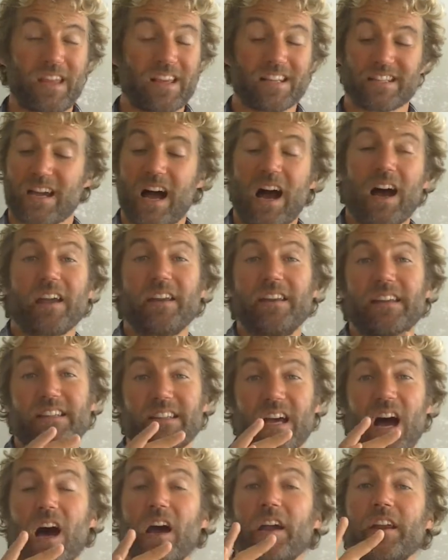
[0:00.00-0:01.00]
tiny
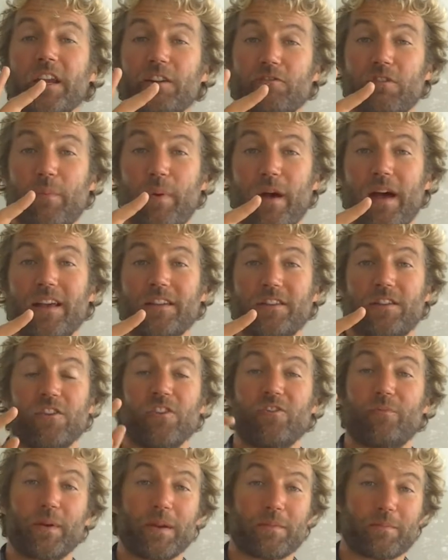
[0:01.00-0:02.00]
tiny repairs that
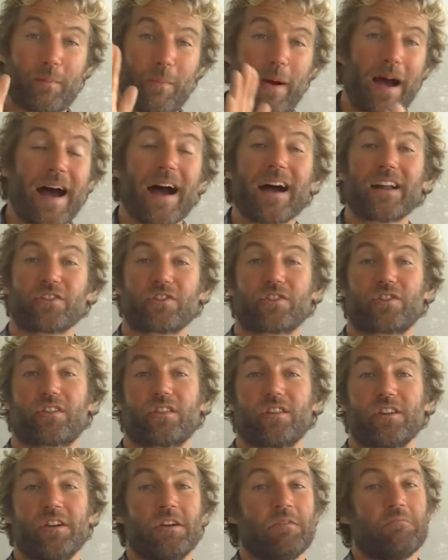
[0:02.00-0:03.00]
have been
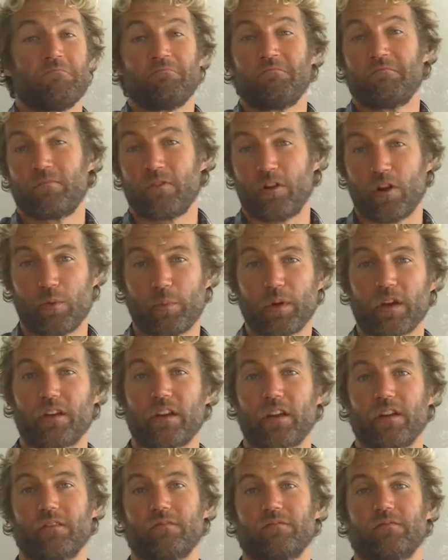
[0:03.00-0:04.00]
patched no big
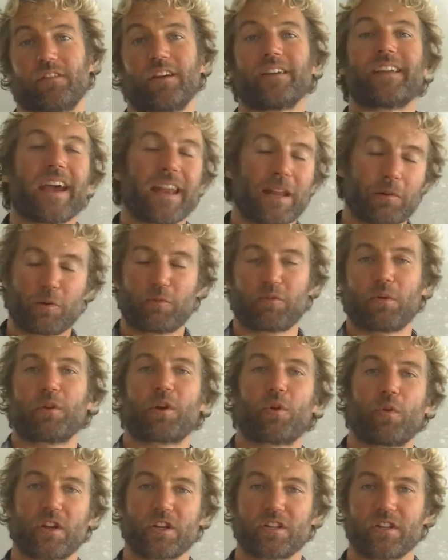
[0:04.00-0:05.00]
deal. Again, I would
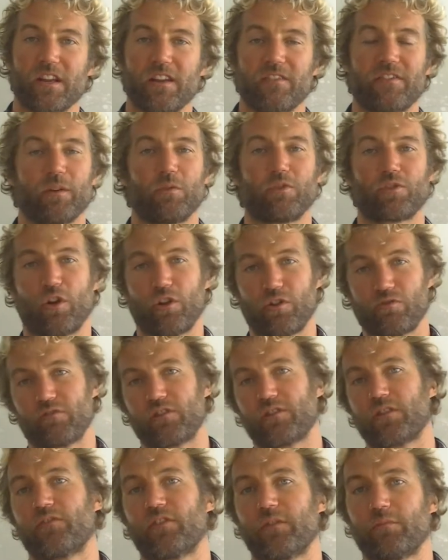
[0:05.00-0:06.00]
probably question it if there was
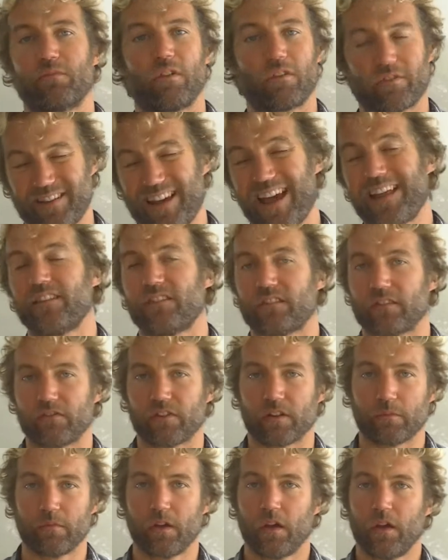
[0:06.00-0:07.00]
hundreds of them or tens of
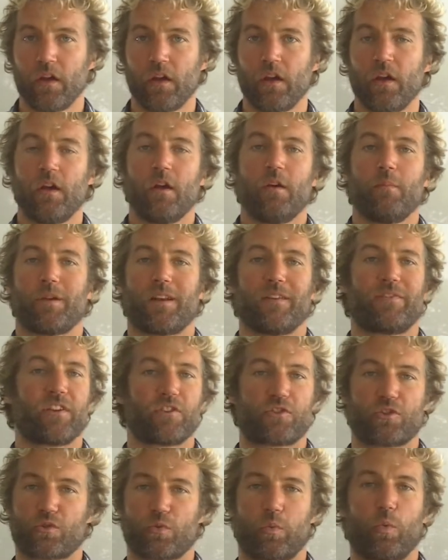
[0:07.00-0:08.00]
them, but if
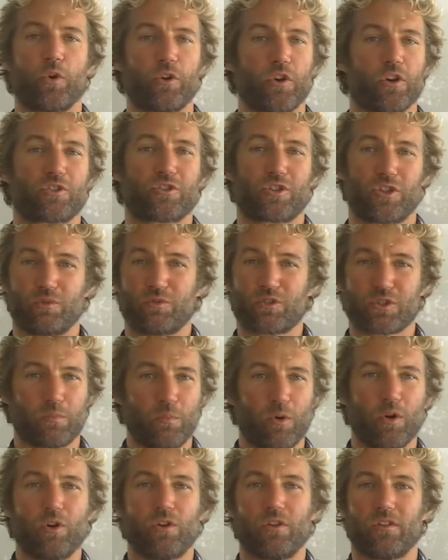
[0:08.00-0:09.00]
there's just one or two
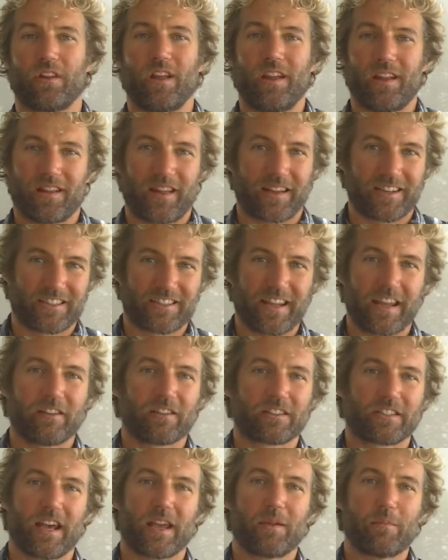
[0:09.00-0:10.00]
small, like
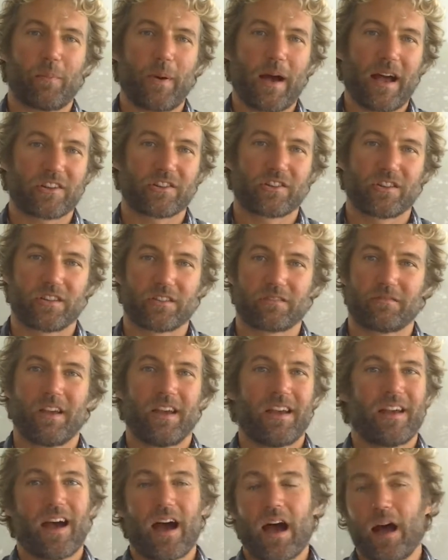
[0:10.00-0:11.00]
sail tape patches,
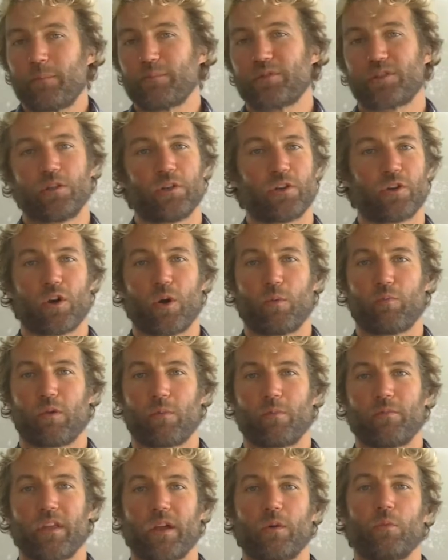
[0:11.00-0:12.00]
absolutely not a
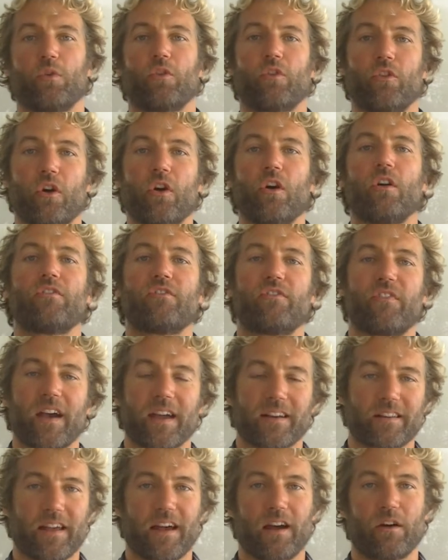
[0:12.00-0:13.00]
problem. They will not
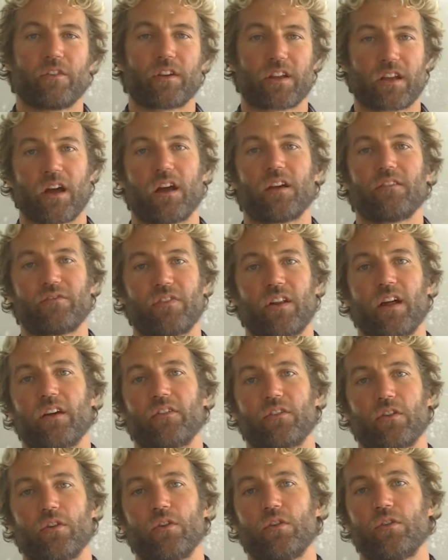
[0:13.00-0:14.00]
affect how the kite
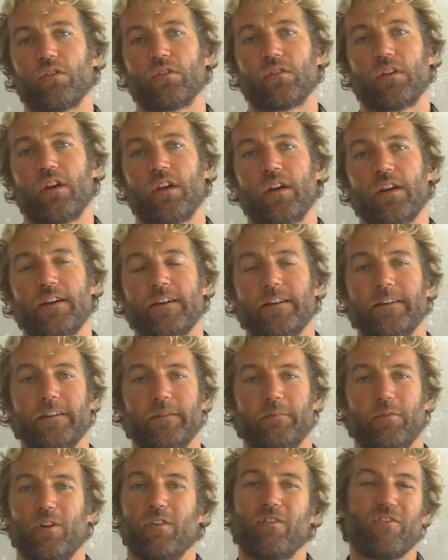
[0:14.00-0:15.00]
flies at all,
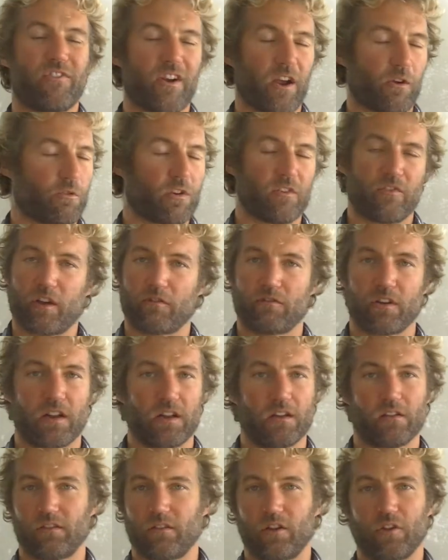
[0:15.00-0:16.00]
um, or very, very
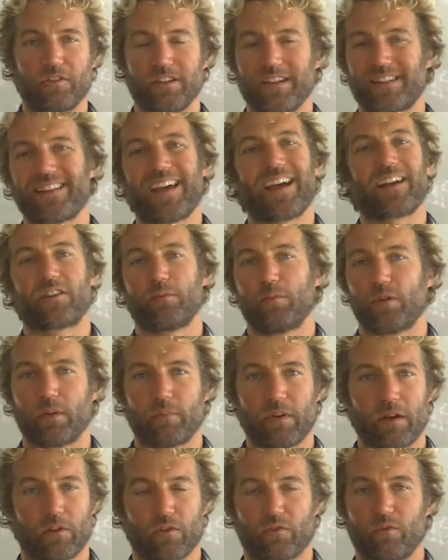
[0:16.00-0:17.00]
little, undetectable
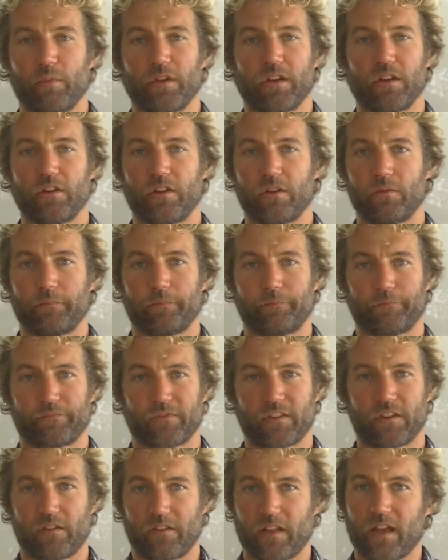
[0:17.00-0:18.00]
amounts for me and you.
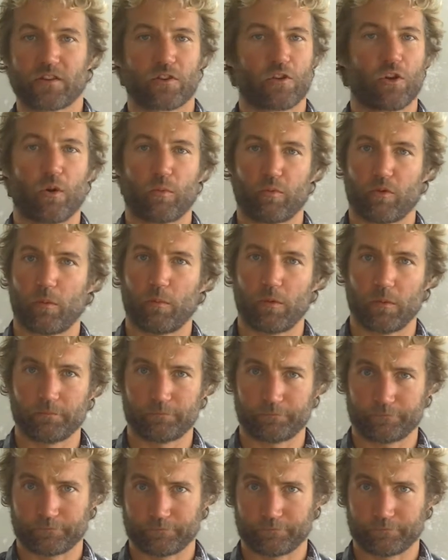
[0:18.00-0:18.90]
So that's not a problem.